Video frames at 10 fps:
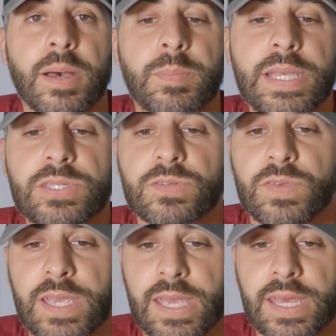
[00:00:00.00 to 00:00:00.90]
piece of
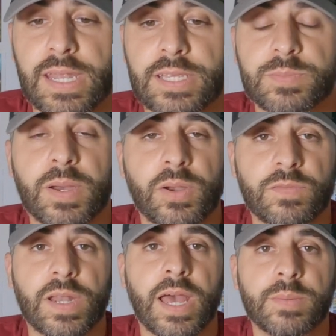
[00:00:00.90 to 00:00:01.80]
kit as part
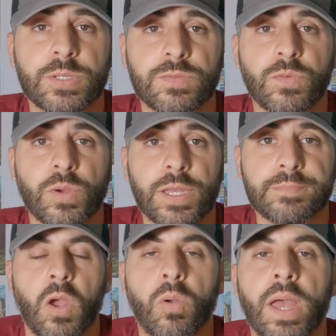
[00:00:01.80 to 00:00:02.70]
of an option for you.
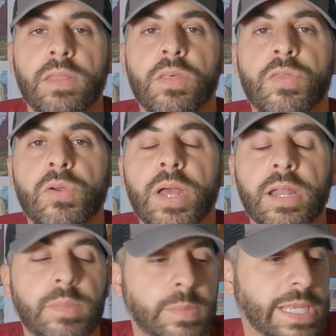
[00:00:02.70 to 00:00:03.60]
All right, the third
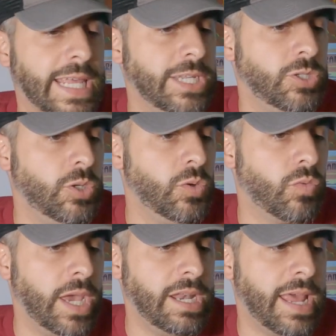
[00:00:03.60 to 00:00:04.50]
item that I'm going to get into
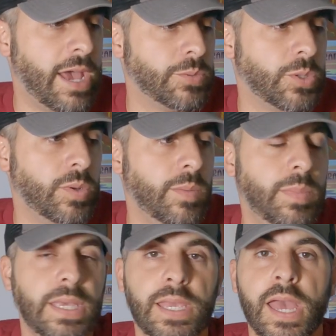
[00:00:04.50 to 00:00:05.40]
right now is going to
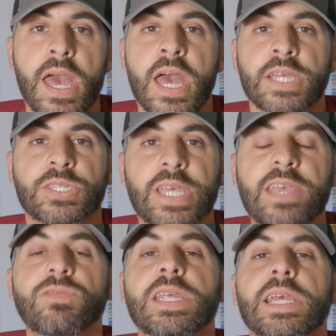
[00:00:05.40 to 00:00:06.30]
be
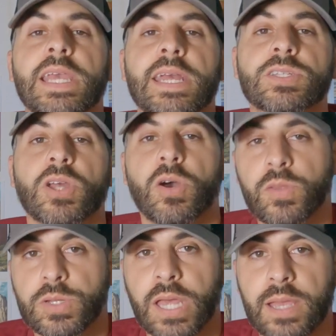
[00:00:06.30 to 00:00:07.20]
safety against
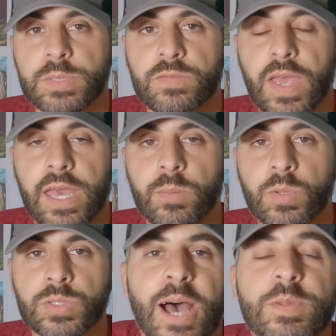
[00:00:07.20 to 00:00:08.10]
other types of
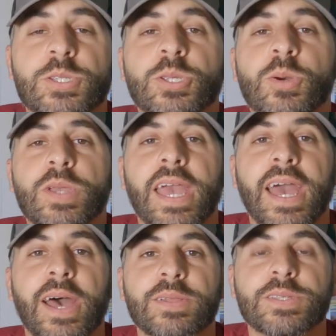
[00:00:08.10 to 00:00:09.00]
animals. I'm in
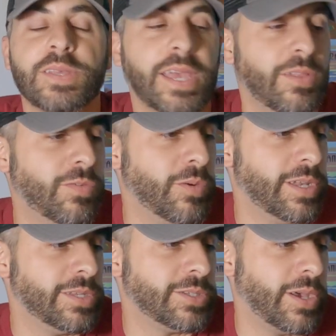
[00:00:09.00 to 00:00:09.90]
SoCal, in Southern
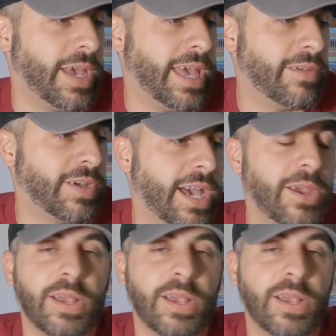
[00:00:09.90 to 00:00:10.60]
California, so I have a higher